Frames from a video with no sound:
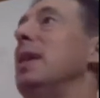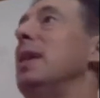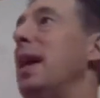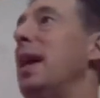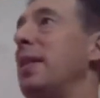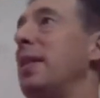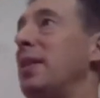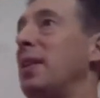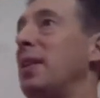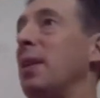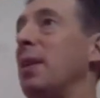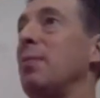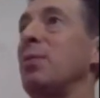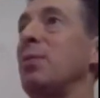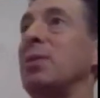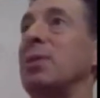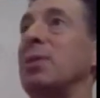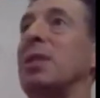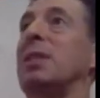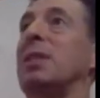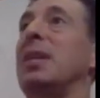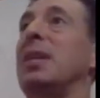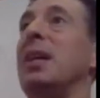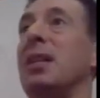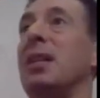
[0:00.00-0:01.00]
and the numbers
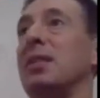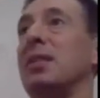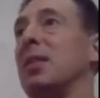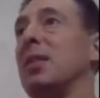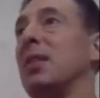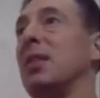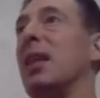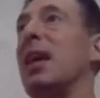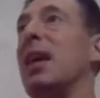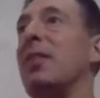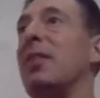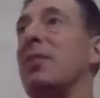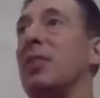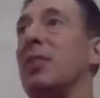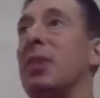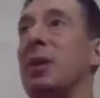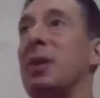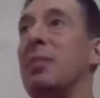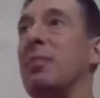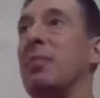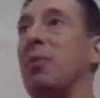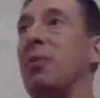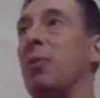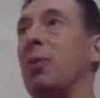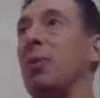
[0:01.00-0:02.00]
can tell us a lot of really
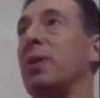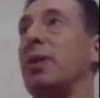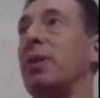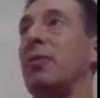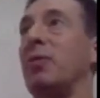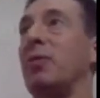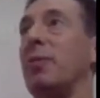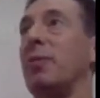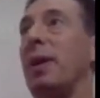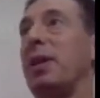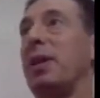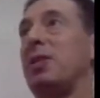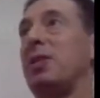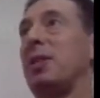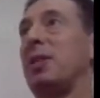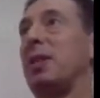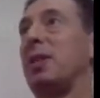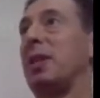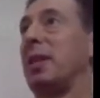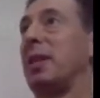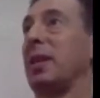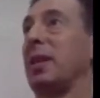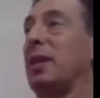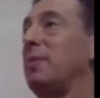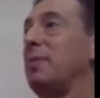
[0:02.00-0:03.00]
important information,
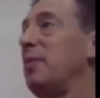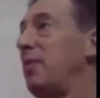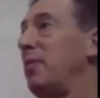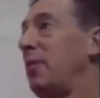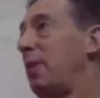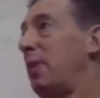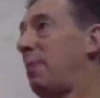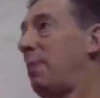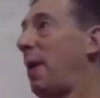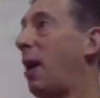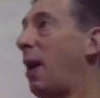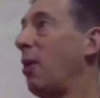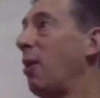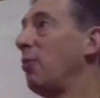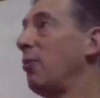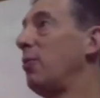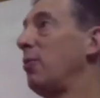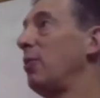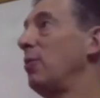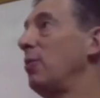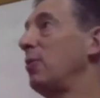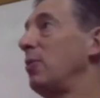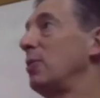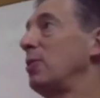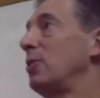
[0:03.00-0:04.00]
and they can be very
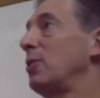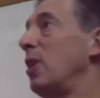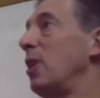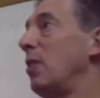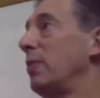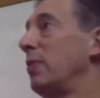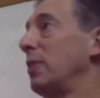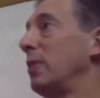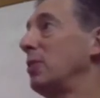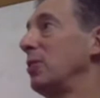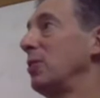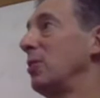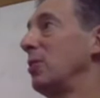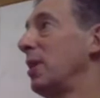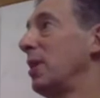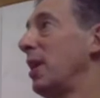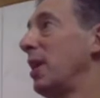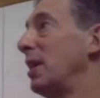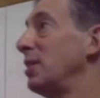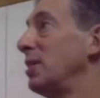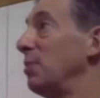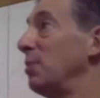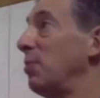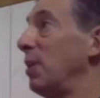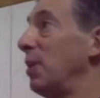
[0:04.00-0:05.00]
powerful for solving certain
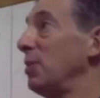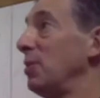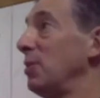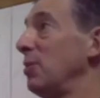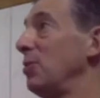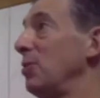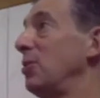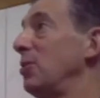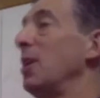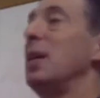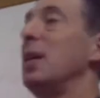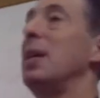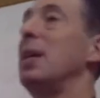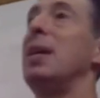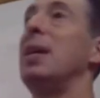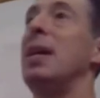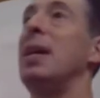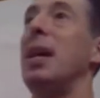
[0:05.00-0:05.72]
kinds of puzzles.